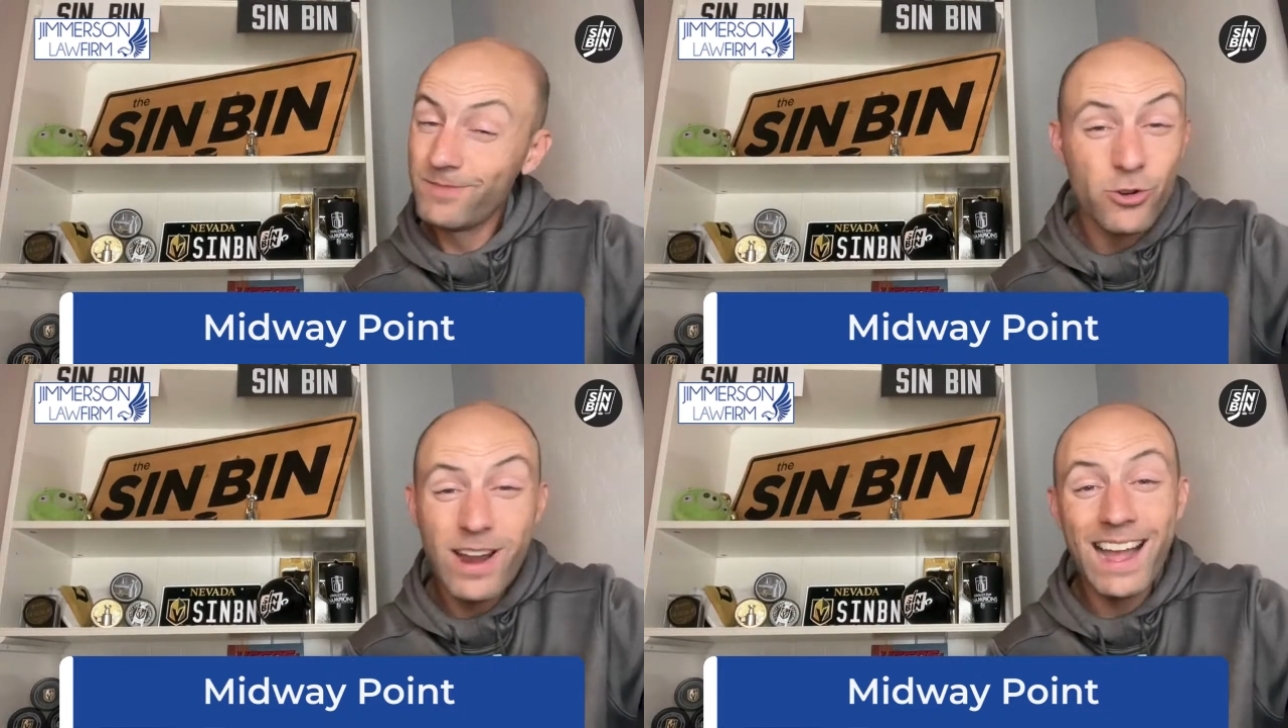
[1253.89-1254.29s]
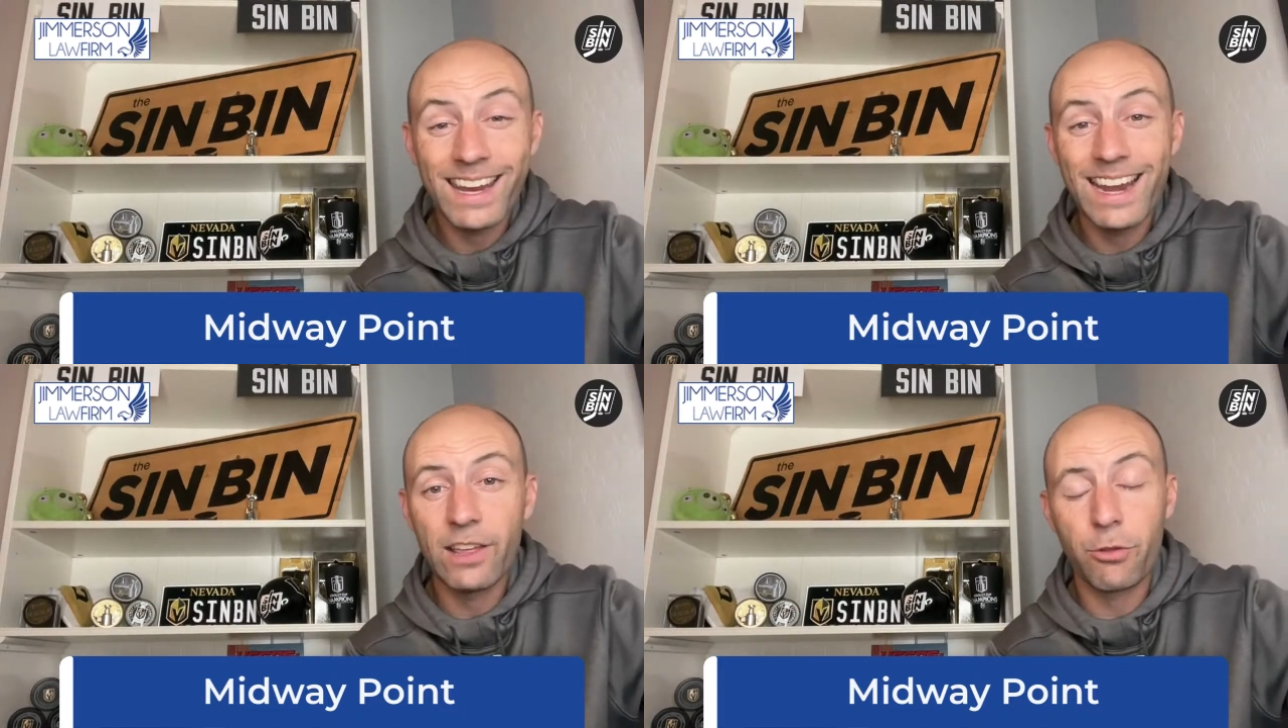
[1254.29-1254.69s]
You're not
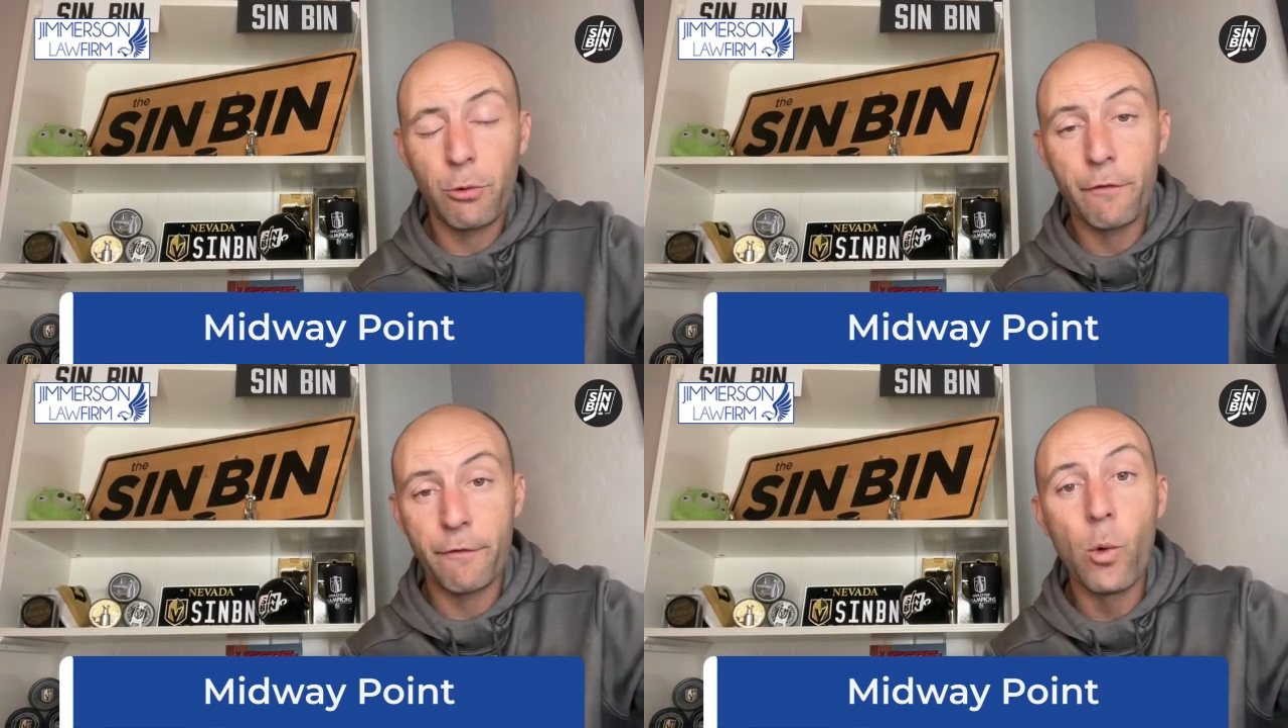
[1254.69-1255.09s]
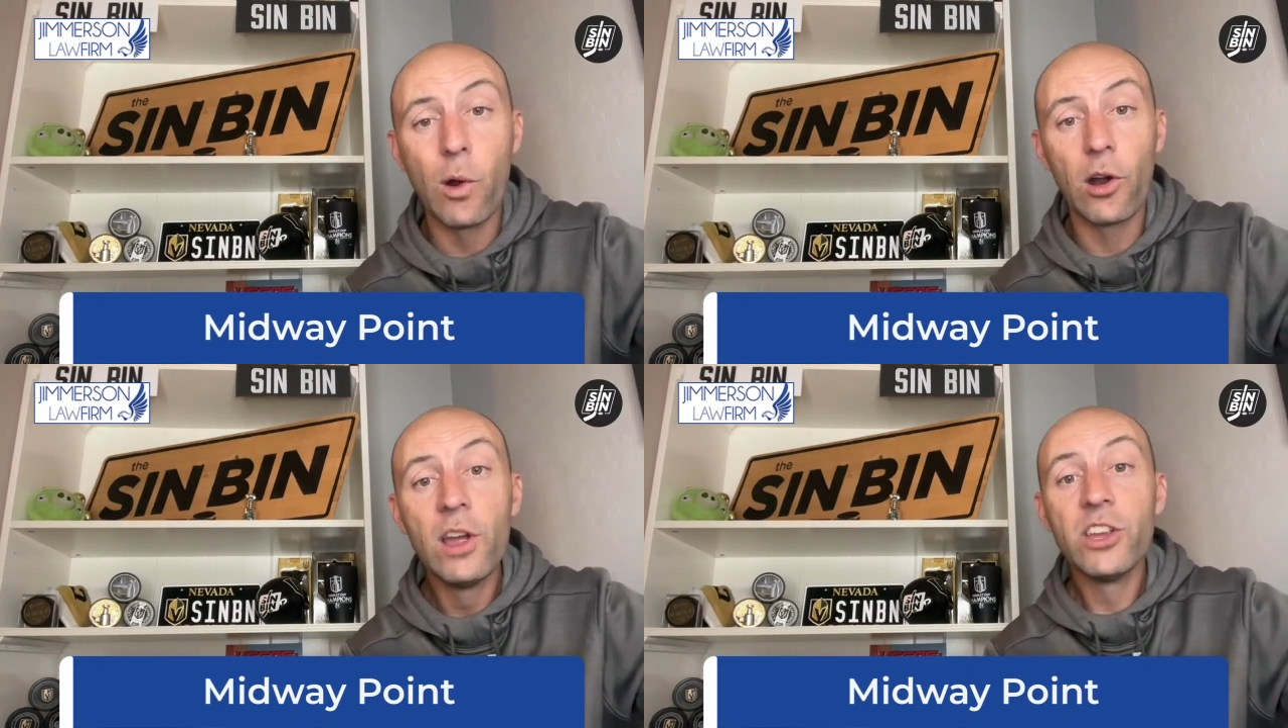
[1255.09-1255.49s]
getting through
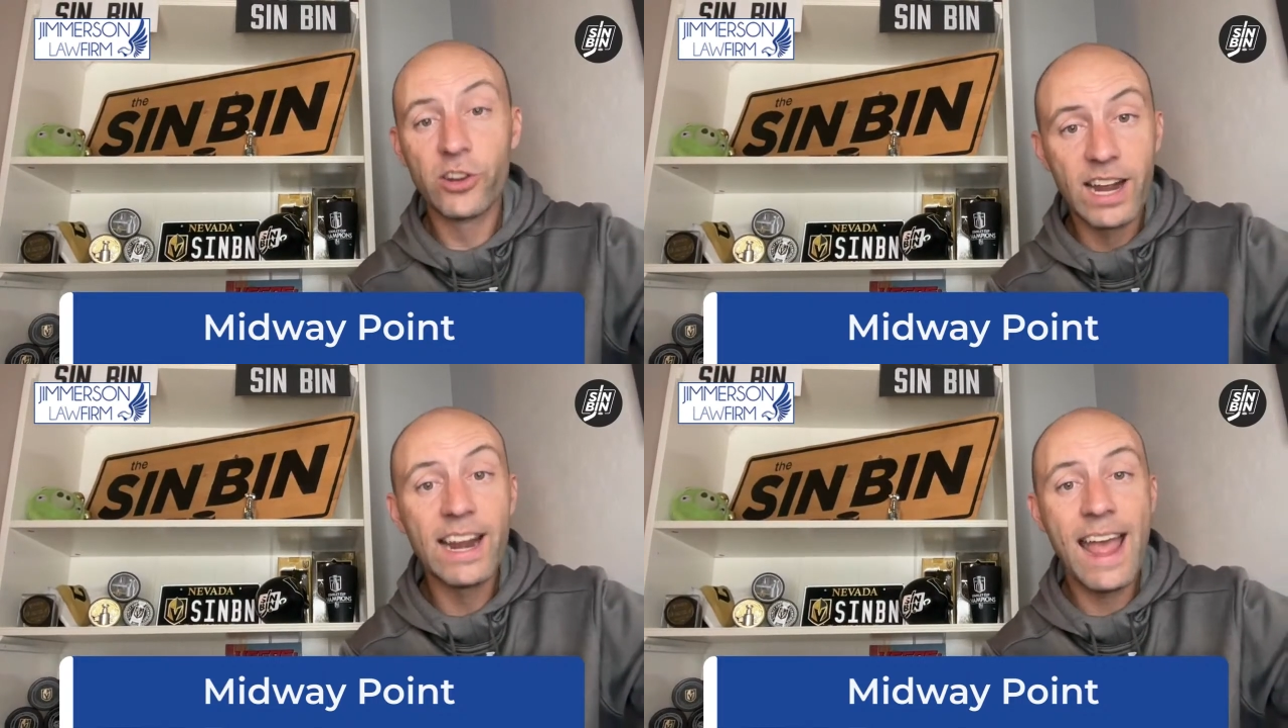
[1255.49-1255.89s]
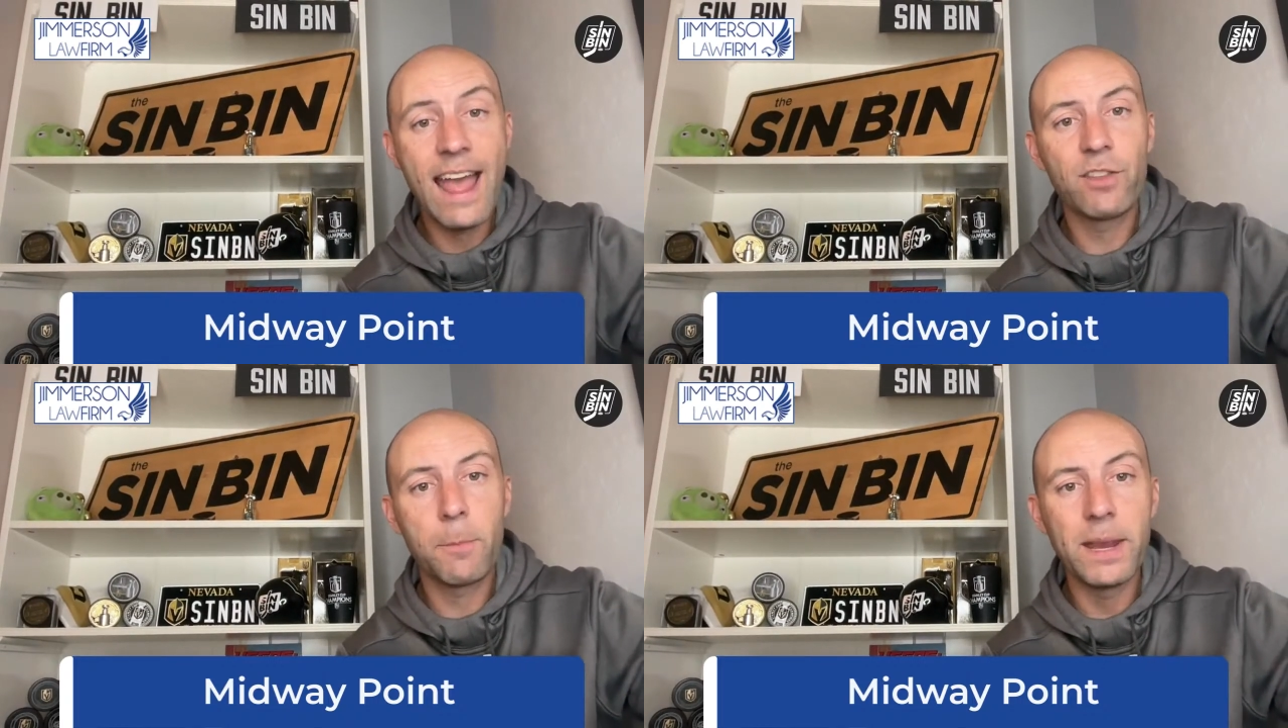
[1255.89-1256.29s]
4. You're going to
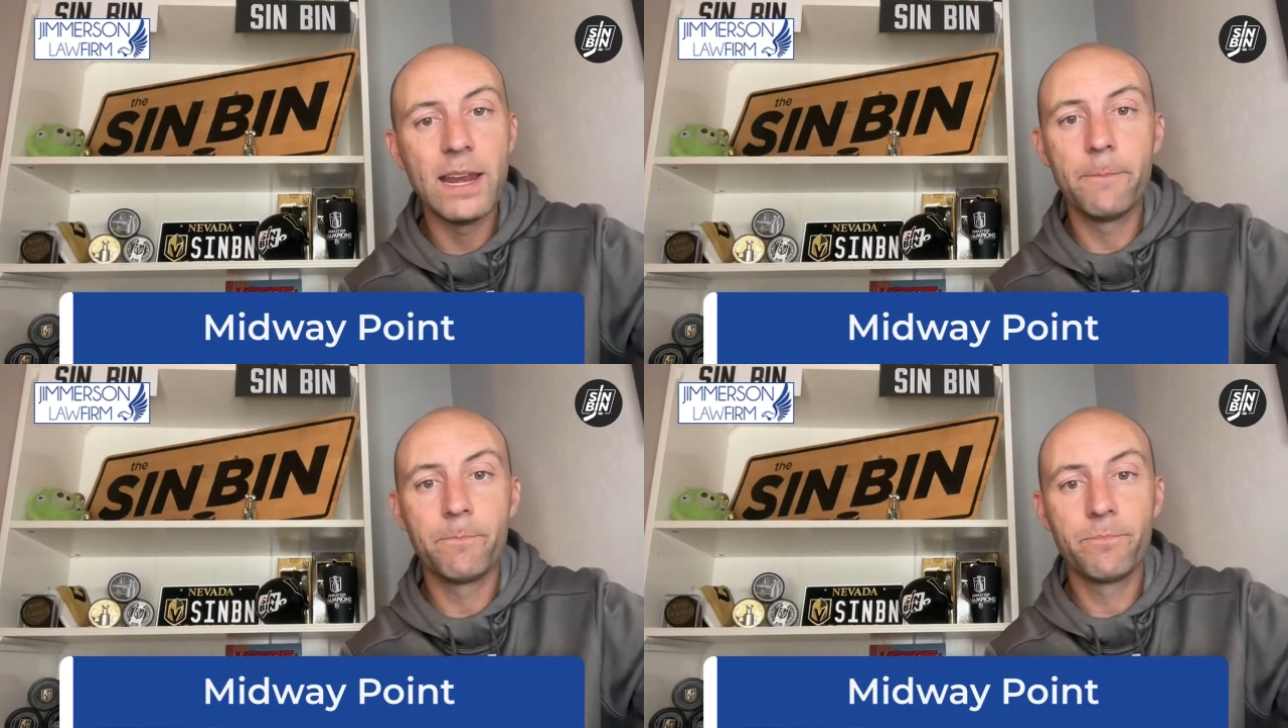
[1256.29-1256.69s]
have to beat